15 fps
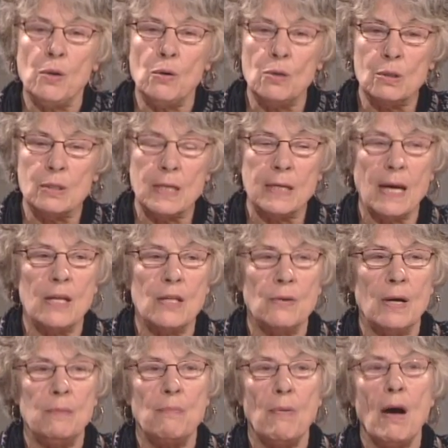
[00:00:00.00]
pull
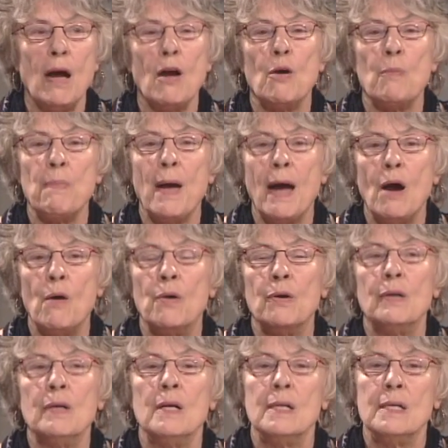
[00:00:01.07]
together and buy our
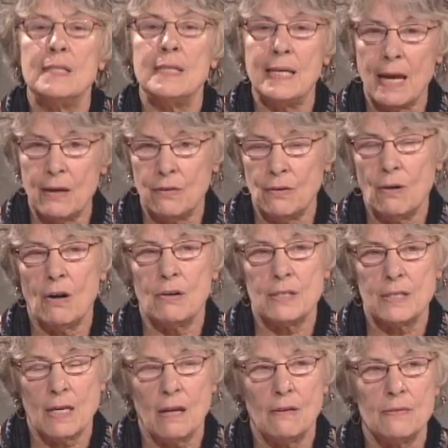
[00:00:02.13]
power together
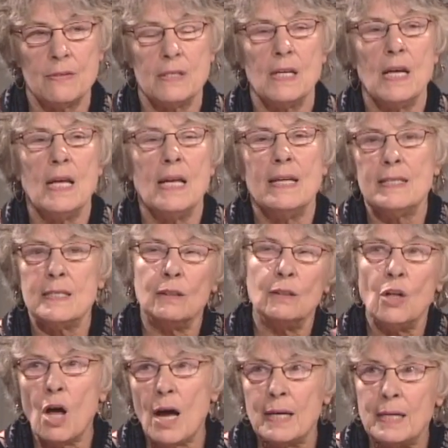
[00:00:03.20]
ourselves. It's a
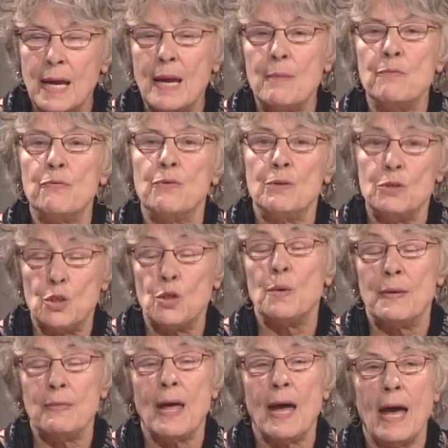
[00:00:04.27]
long name for
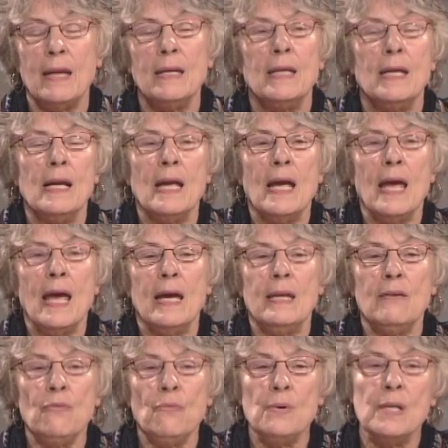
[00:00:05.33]
doing that. And
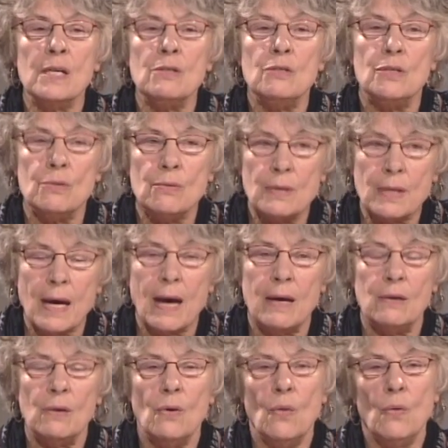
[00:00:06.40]
if we can do
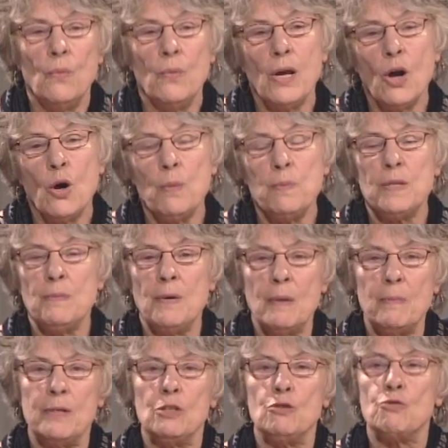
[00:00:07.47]
that, we hope to be
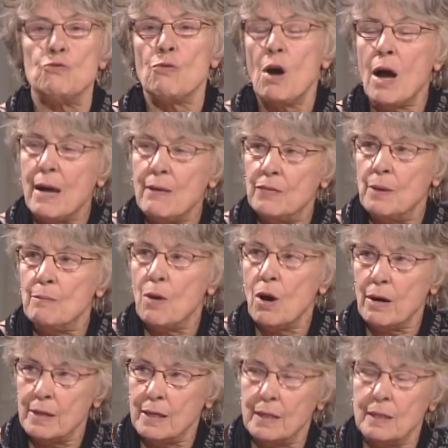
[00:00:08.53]
able to drive the
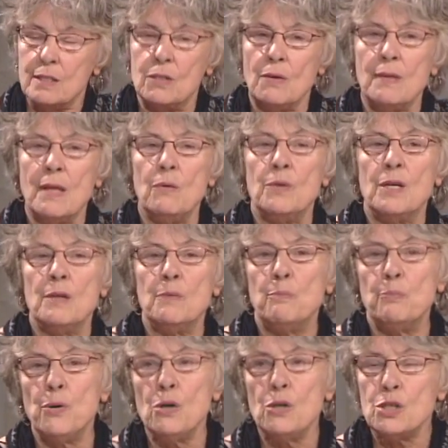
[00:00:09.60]
market so that we can
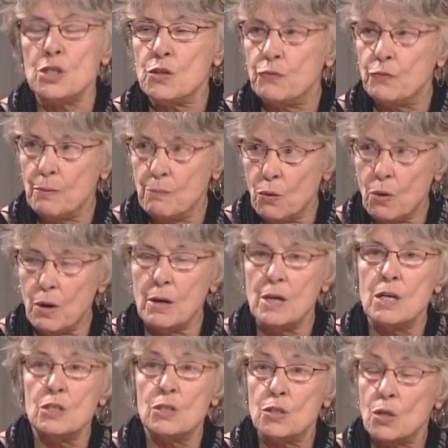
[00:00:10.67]
push for more
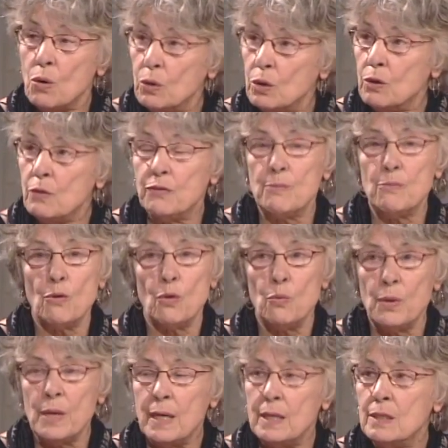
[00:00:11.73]
solar, for more
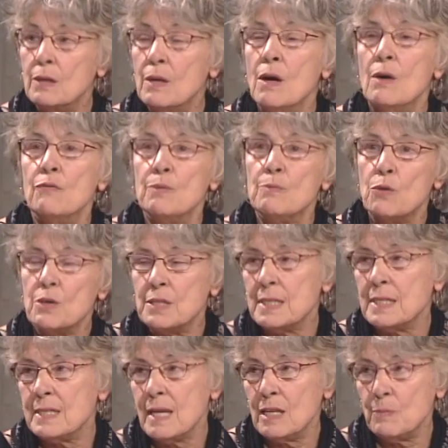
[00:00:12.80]
wind, for more
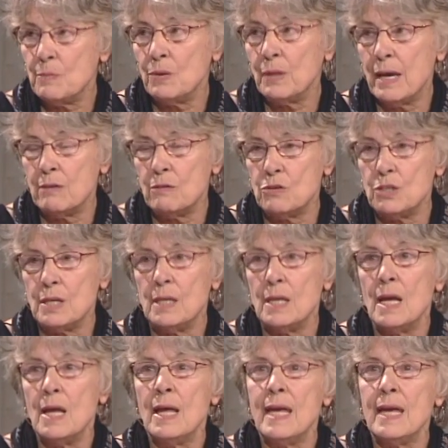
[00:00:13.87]
sustainable energy.
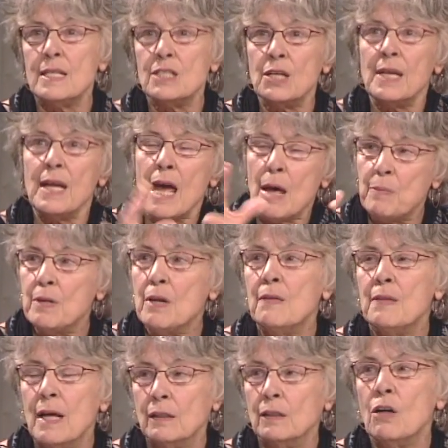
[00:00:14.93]
It's going to happen
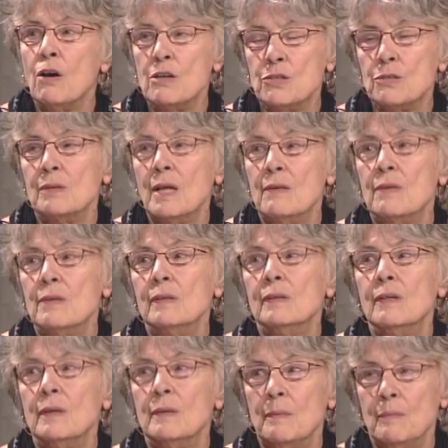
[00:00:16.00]
on that larger
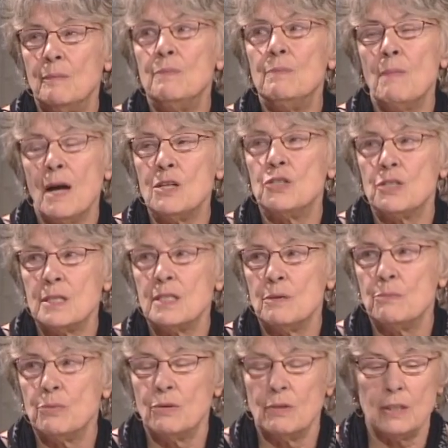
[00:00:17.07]
level, not just
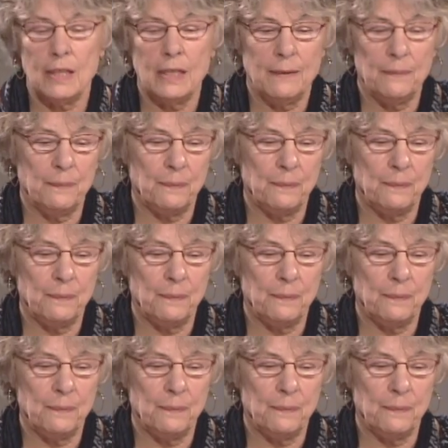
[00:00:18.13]
in Berkeley.